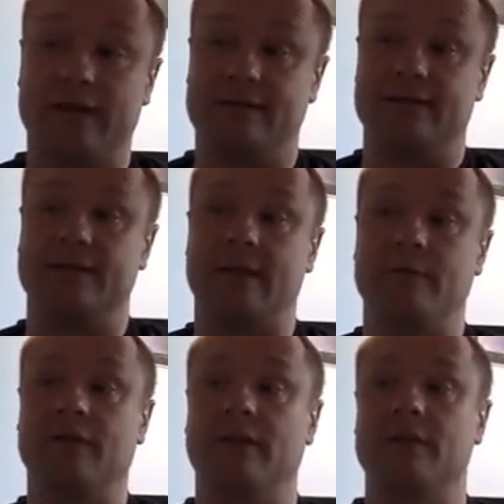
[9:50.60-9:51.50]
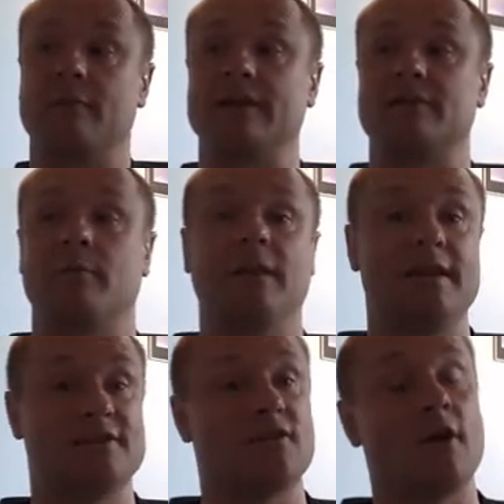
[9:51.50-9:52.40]
It's the same thing that makes a
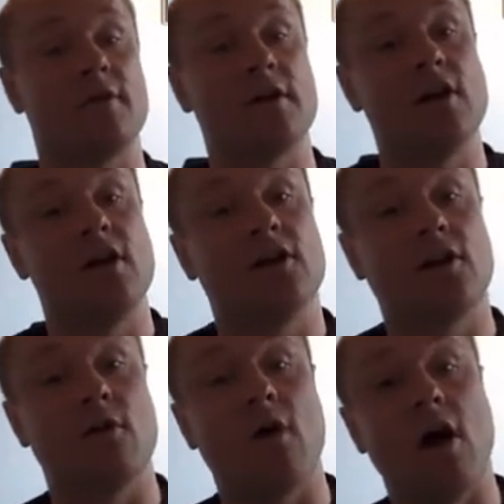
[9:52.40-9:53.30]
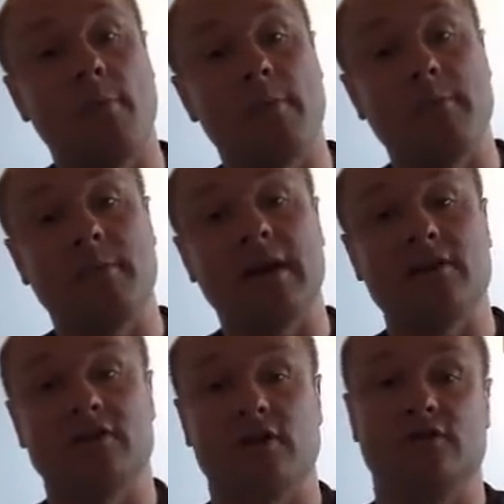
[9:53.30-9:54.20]
police siren go up in
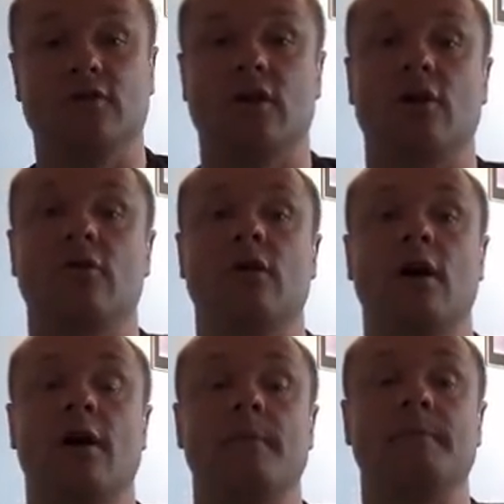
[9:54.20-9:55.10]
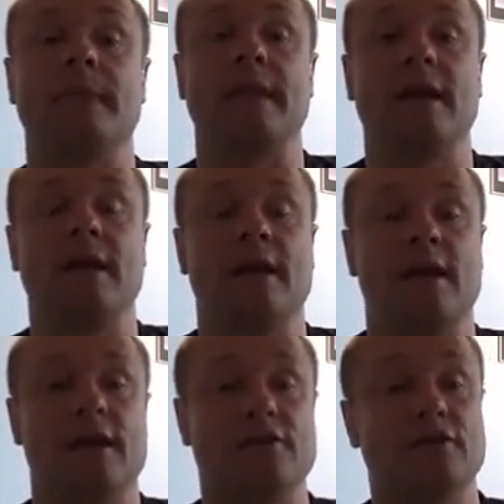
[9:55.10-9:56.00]
pitch as you go
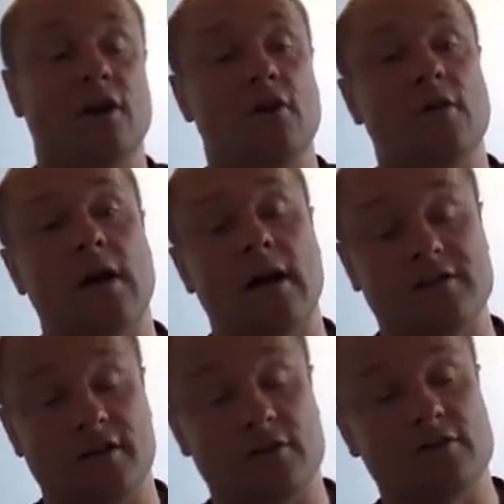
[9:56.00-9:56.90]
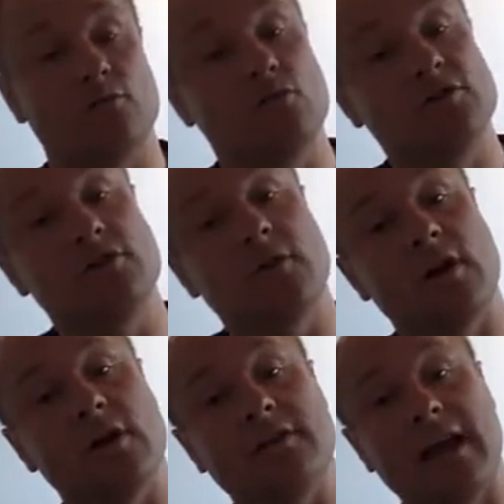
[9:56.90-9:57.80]
as you go as it goes towards you,
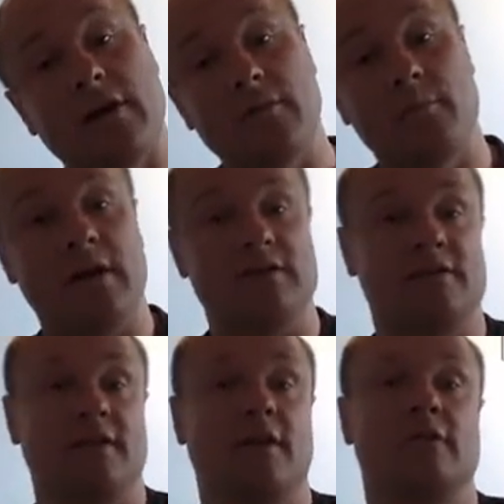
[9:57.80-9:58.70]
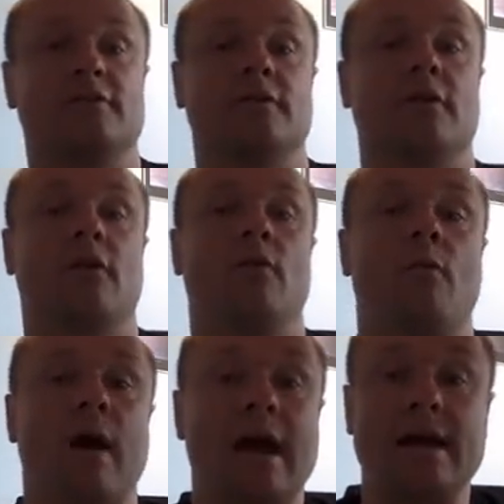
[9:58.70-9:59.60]
and down in pitch as it goes
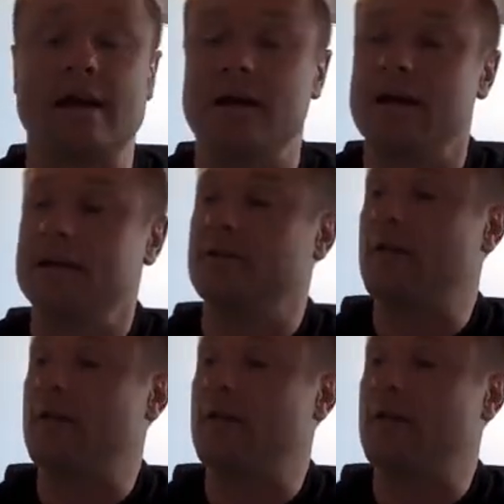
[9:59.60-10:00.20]
away. So